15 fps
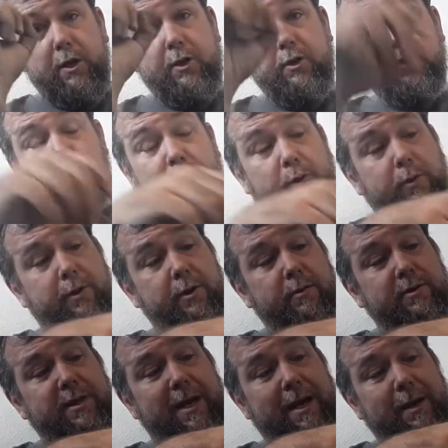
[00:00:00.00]
Too little
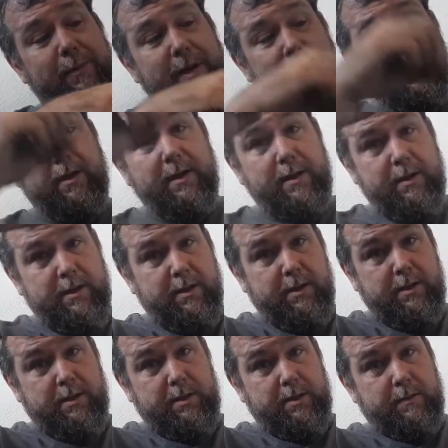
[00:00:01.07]
timing,
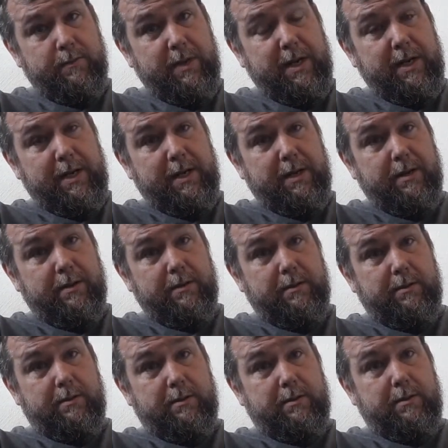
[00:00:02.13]
meaning
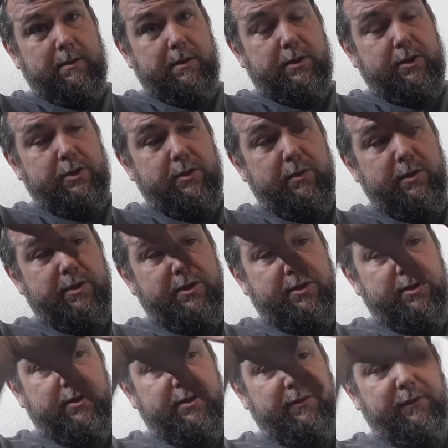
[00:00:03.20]
as soon as it
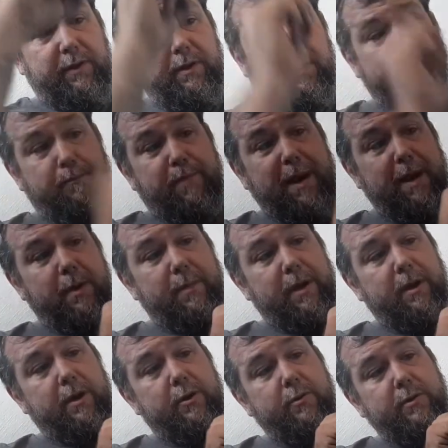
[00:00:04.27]
starts filling, bam, it
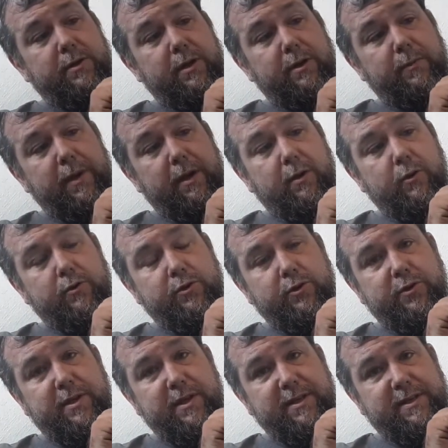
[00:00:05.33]
goes, it'll be closer
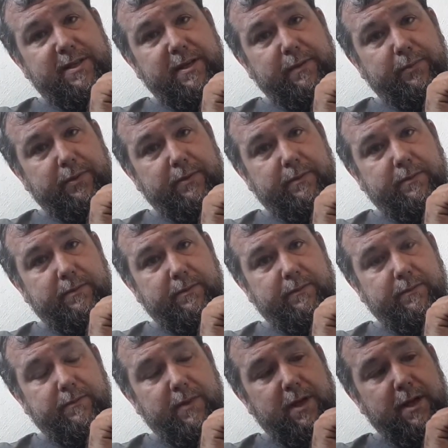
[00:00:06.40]
to the tip.
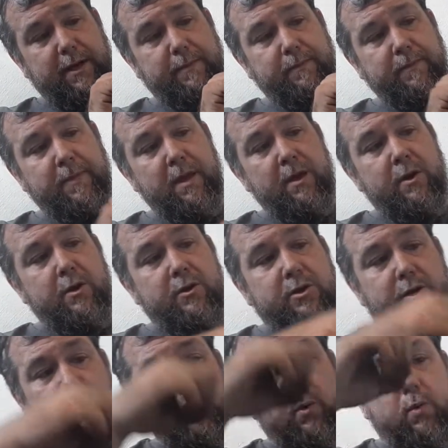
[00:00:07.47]
Okay, so
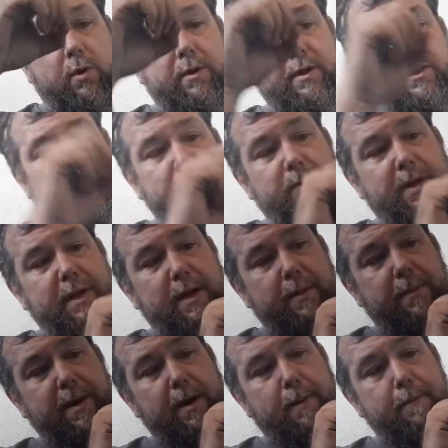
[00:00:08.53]
you want it to be
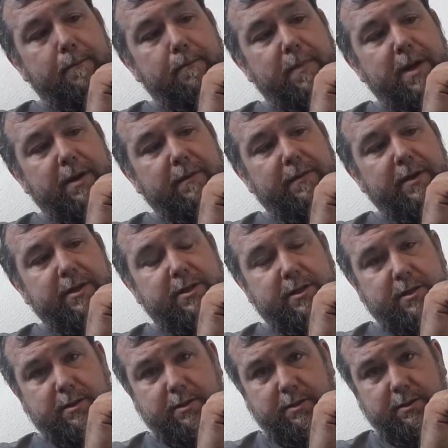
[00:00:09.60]
about mid of
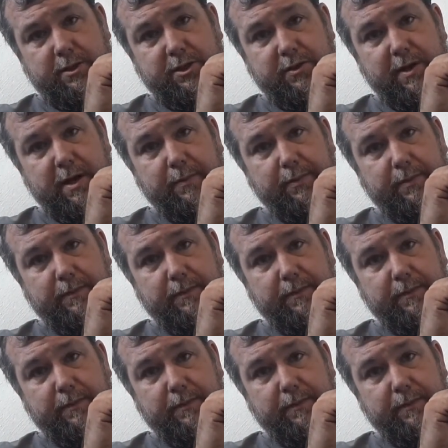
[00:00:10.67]
this strap.